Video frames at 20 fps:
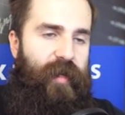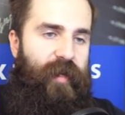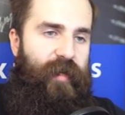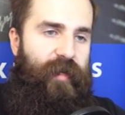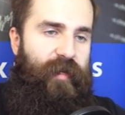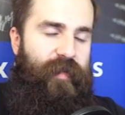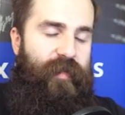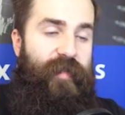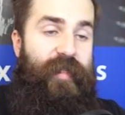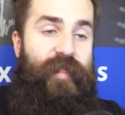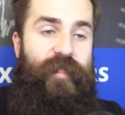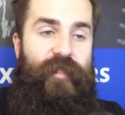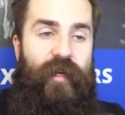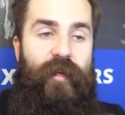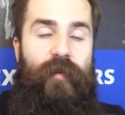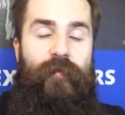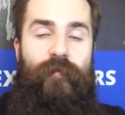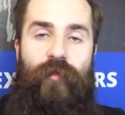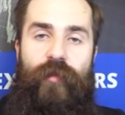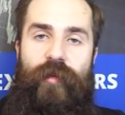this
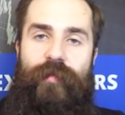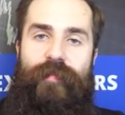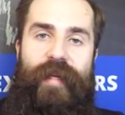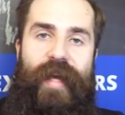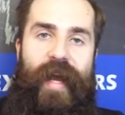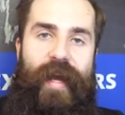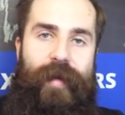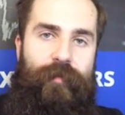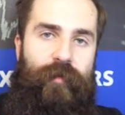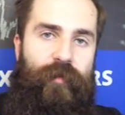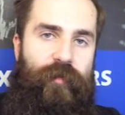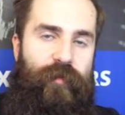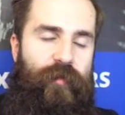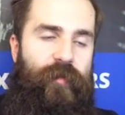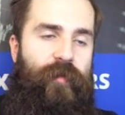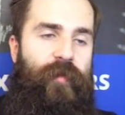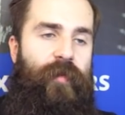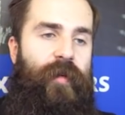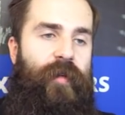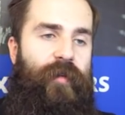trader wouldn't be able
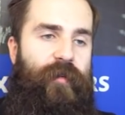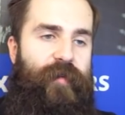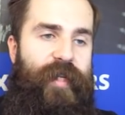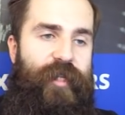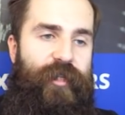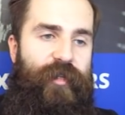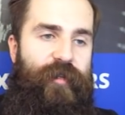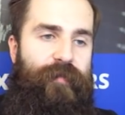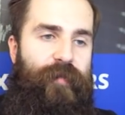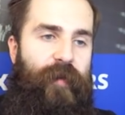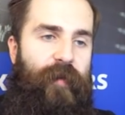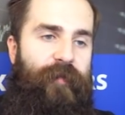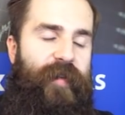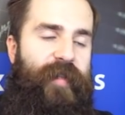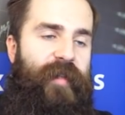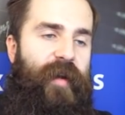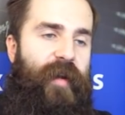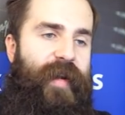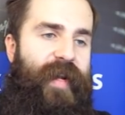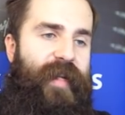to reach the
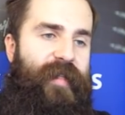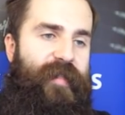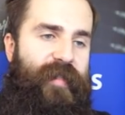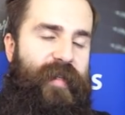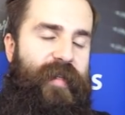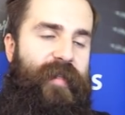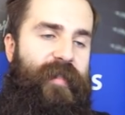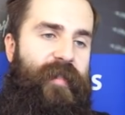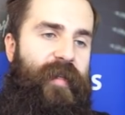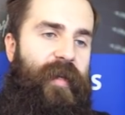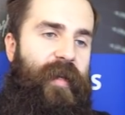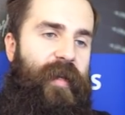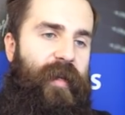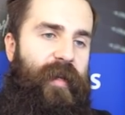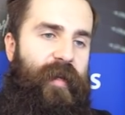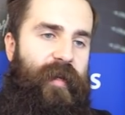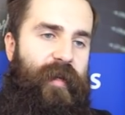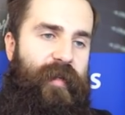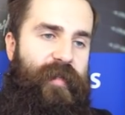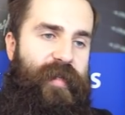profit target since
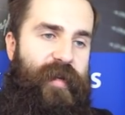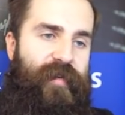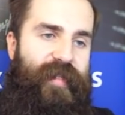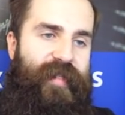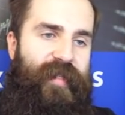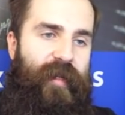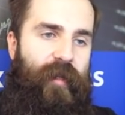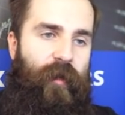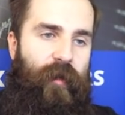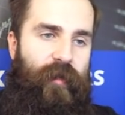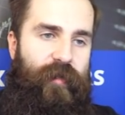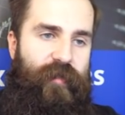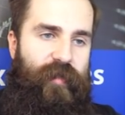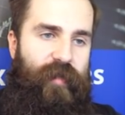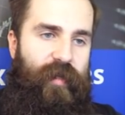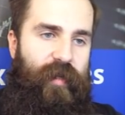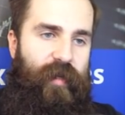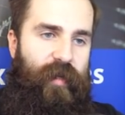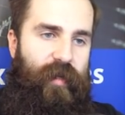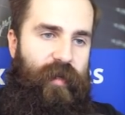there is a
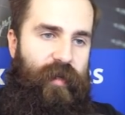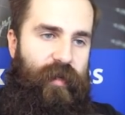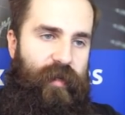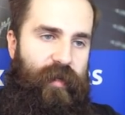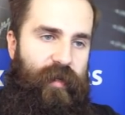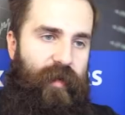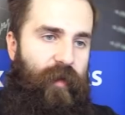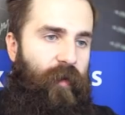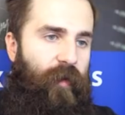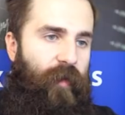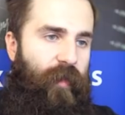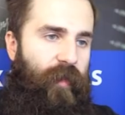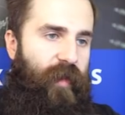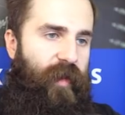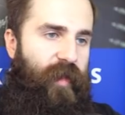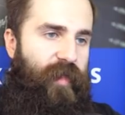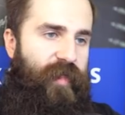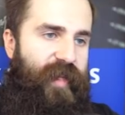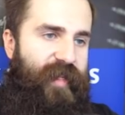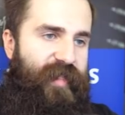loss
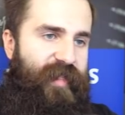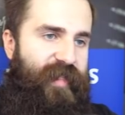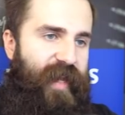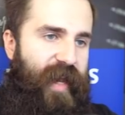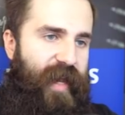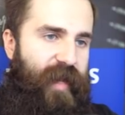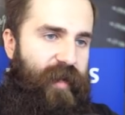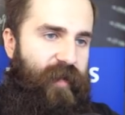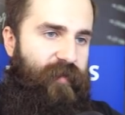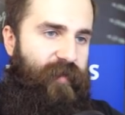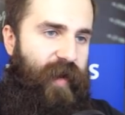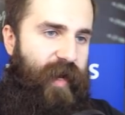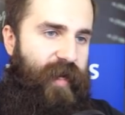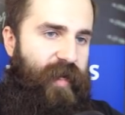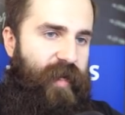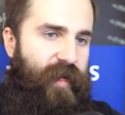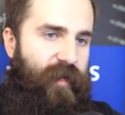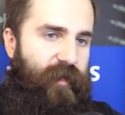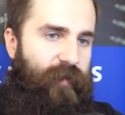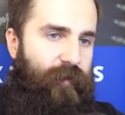on this day
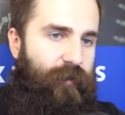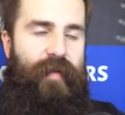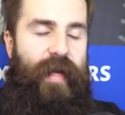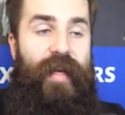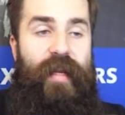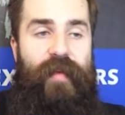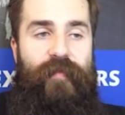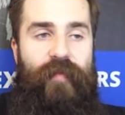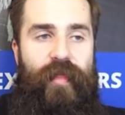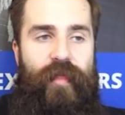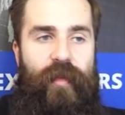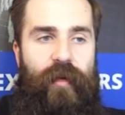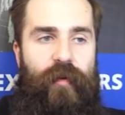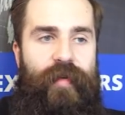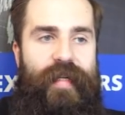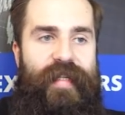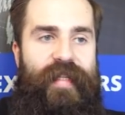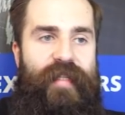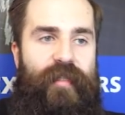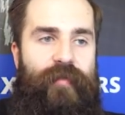right here. And even
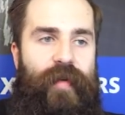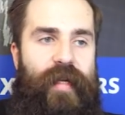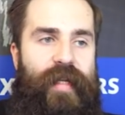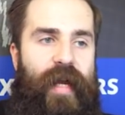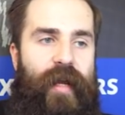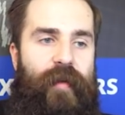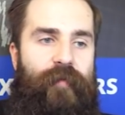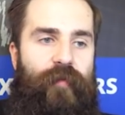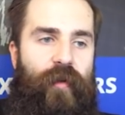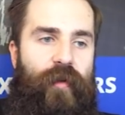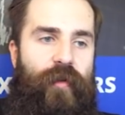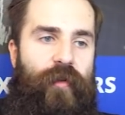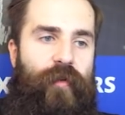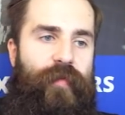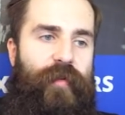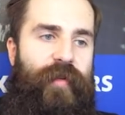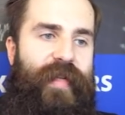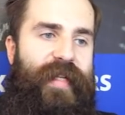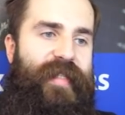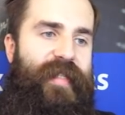though it is quite high
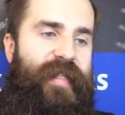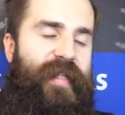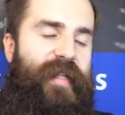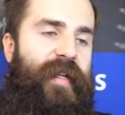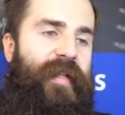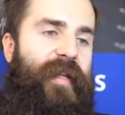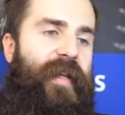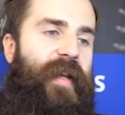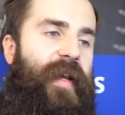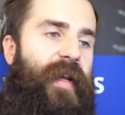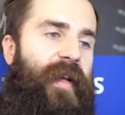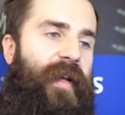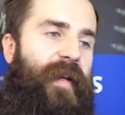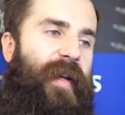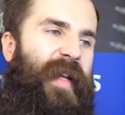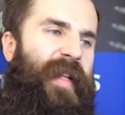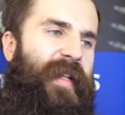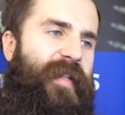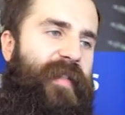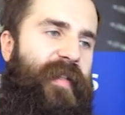volume, you can see that
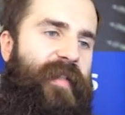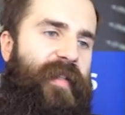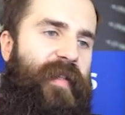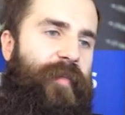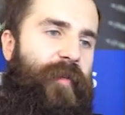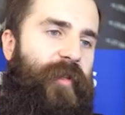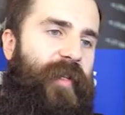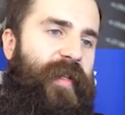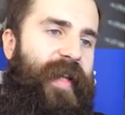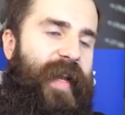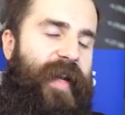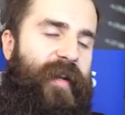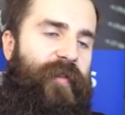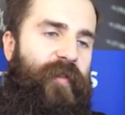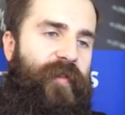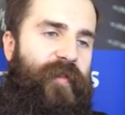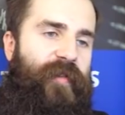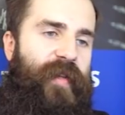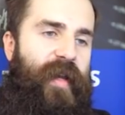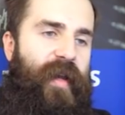it is distributed
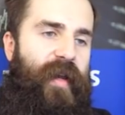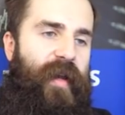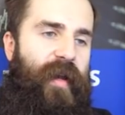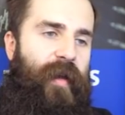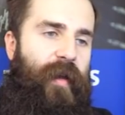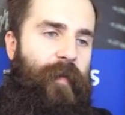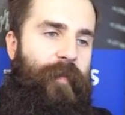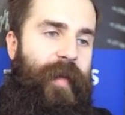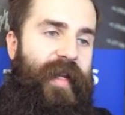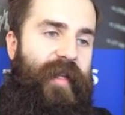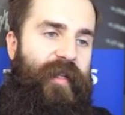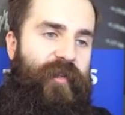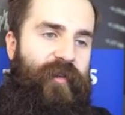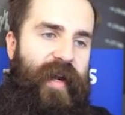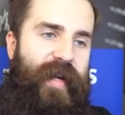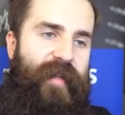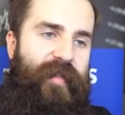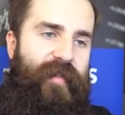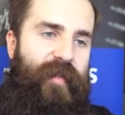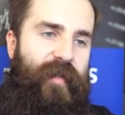across many
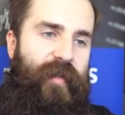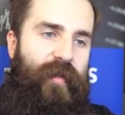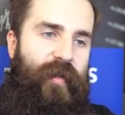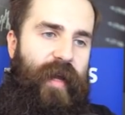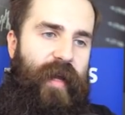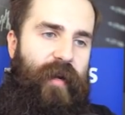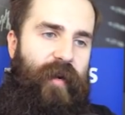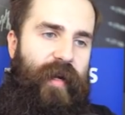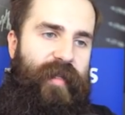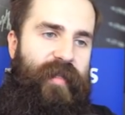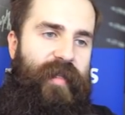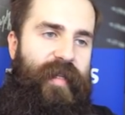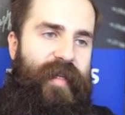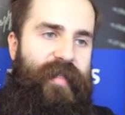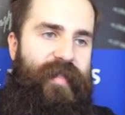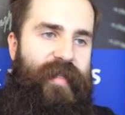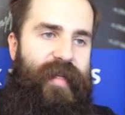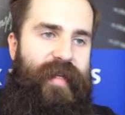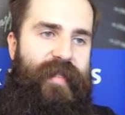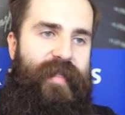trades, at
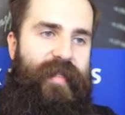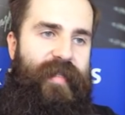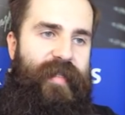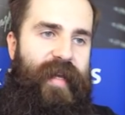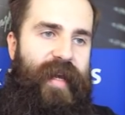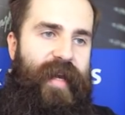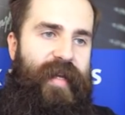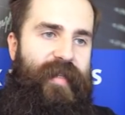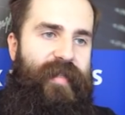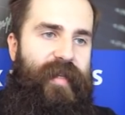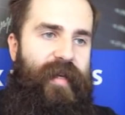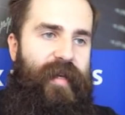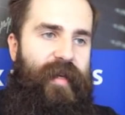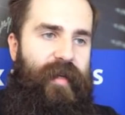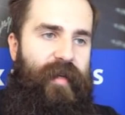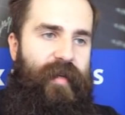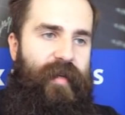least in this case